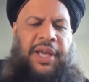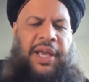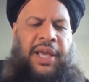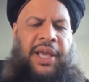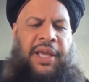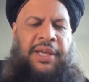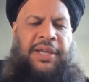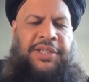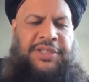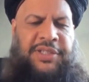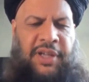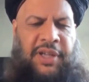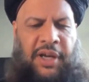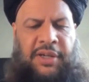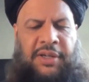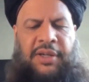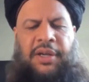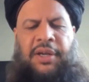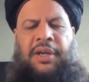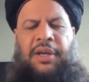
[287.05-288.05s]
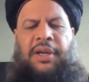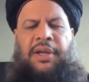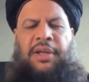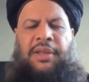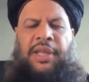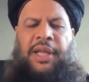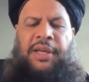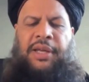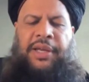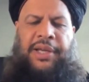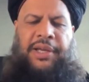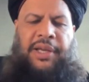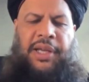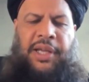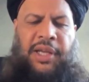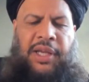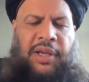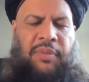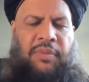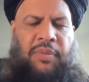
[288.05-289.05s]
and it's not that
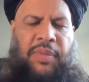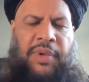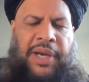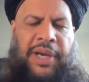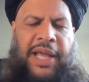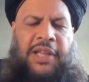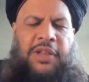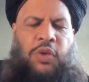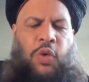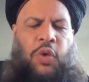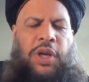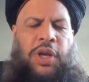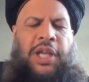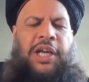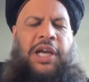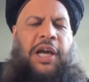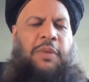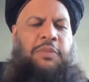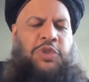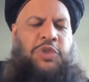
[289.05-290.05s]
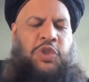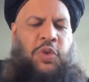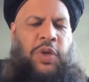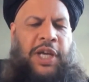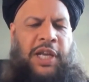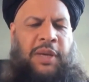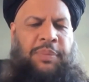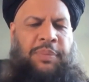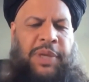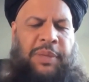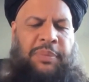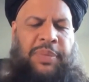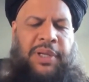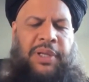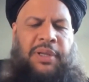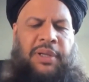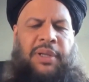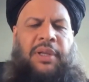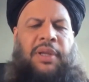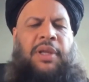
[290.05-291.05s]
actually death only comes to ill
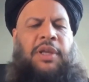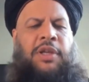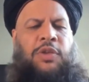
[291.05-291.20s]
people.